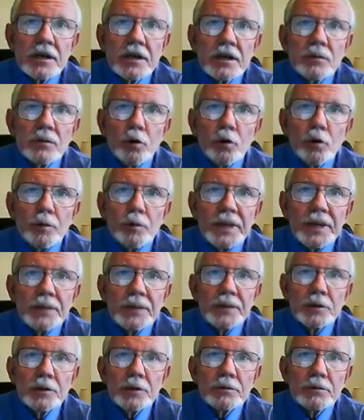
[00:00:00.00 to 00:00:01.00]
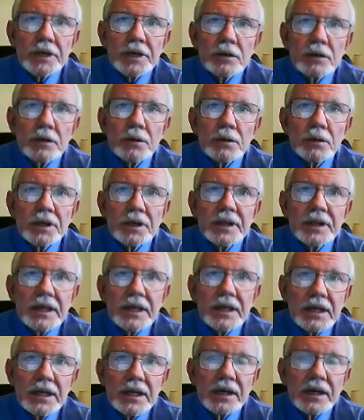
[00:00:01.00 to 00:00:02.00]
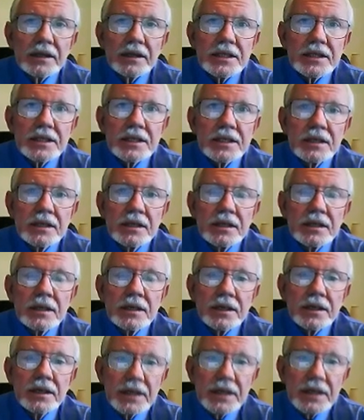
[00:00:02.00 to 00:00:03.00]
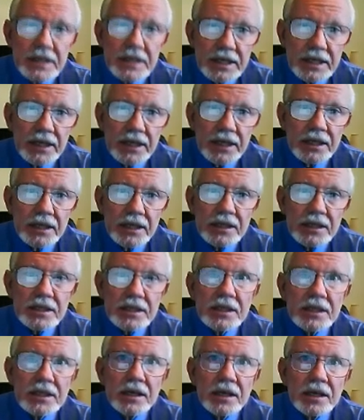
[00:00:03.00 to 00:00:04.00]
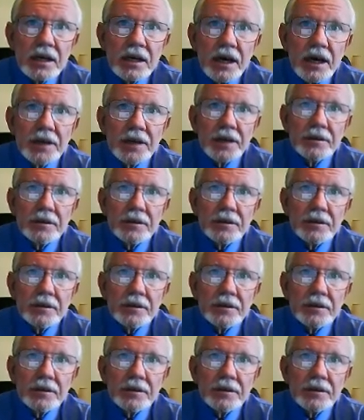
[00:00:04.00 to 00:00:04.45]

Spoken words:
more people recorded their doubts, their studies, and